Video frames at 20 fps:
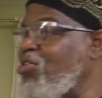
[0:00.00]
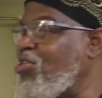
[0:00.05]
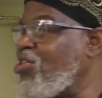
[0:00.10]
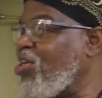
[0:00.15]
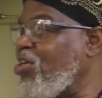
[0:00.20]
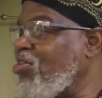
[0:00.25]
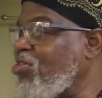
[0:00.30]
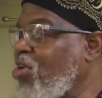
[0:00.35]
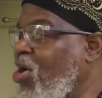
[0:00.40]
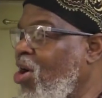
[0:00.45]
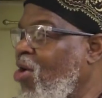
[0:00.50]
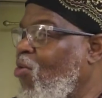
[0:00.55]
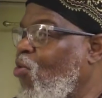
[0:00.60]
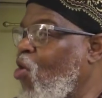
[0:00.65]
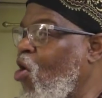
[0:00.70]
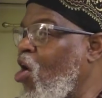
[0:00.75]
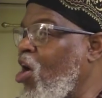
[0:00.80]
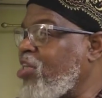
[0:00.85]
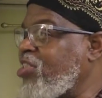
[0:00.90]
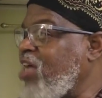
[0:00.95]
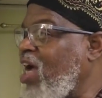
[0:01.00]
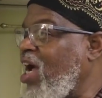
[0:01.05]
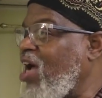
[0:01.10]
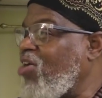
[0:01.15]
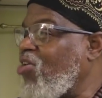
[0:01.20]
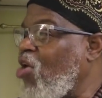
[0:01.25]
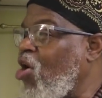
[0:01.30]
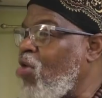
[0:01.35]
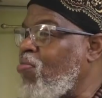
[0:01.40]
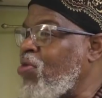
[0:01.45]
you can walk
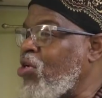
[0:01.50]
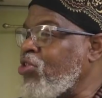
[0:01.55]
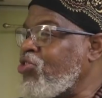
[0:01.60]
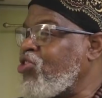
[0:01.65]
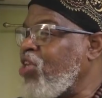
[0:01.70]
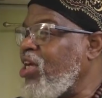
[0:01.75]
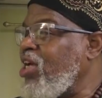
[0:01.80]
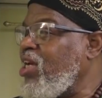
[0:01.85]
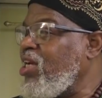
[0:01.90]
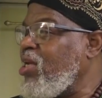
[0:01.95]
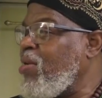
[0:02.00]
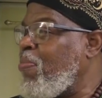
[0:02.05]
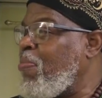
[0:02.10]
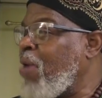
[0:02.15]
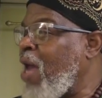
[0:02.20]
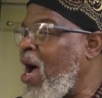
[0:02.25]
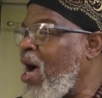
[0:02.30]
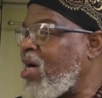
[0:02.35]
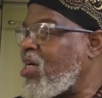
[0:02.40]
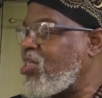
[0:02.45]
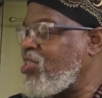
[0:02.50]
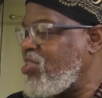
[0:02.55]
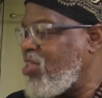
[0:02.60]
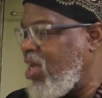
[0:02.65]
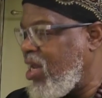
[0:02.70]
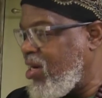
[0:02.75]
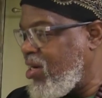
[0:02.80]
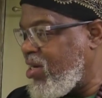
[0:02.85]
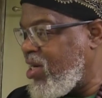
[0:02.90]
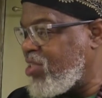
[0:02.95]
down almost any block
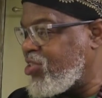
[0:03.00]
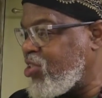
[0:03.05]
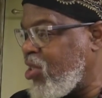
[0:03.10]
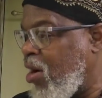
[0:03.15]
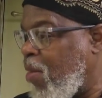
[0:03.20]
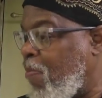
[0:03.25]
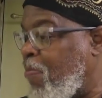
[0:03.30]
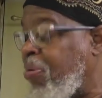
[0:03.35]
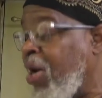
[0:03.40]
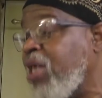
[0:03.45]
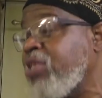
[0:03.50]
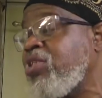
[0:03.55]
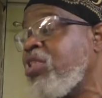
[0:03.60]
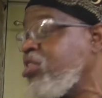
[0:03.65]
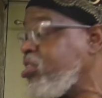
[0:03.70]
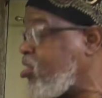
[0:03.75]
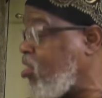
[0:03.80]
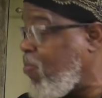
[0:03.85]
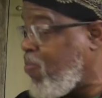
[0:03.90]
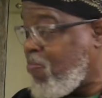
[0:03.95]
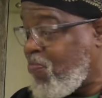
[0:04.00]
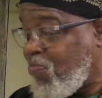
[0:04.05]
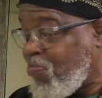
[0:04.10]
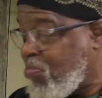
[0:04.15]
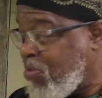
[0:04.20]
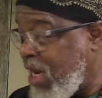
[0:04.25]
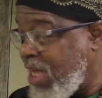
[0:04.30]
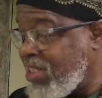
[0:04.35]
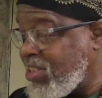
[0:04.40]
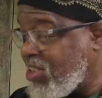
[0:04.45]
and there's an abundance of
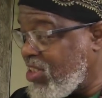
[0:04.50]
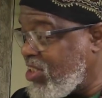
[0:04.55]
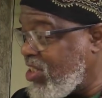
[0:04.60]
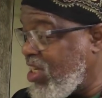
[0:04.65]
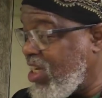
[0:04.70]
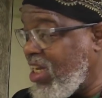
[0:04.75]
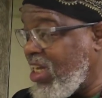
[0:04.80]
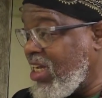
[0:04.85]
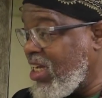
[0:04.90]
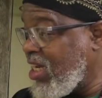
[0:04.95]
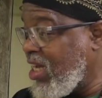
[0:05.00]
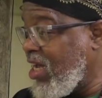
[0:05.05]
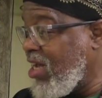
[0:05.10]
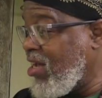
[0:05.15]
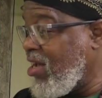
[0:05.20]
places to eat.